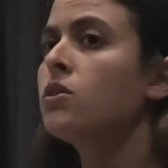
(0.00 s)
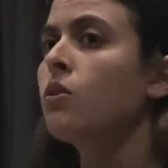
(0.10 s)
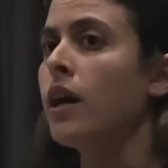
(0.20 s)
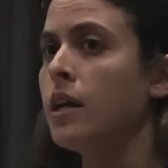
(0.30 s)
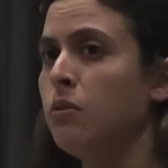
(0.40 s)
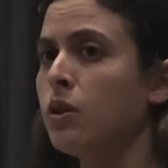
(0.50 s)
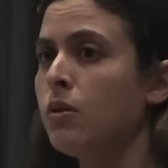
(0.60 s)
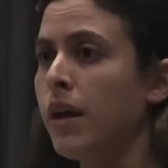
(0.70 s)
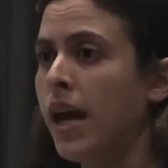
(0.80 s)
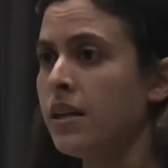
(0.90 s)
to our animal
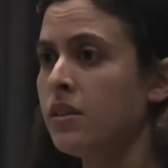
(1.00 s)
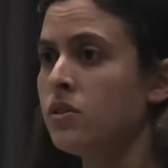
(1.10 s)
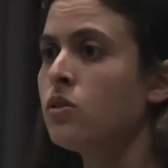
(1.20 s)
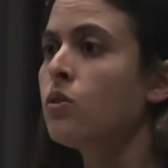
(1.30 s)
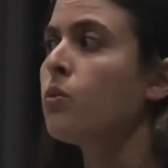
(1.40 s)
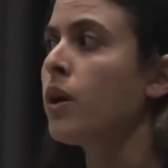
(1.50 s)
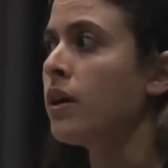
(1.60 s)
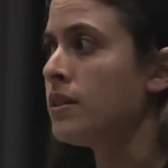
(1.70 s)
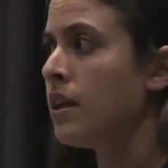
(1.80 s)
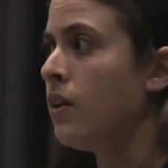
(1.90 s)
companions
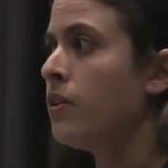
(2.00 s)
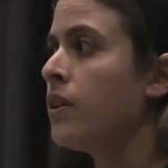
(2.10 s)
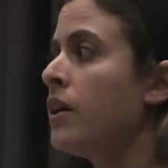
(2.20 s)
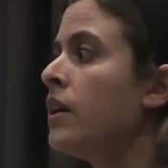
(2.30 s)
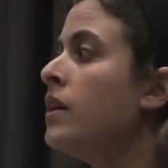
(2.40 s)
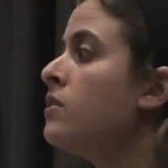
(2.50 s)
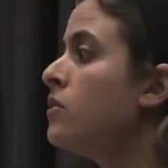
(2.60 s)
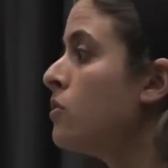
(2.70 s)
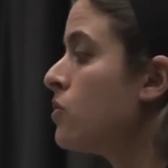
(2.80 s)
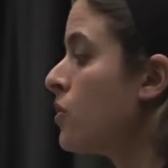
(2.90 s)
where it's healthy
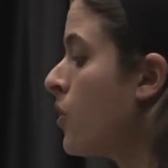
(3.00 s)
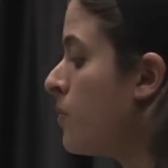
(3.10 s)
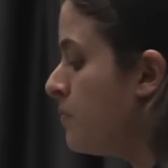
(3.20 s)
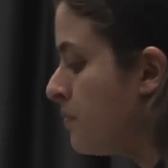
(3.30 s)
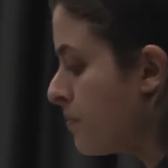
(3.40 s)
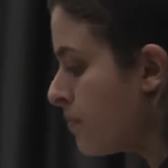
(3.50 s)
to do so.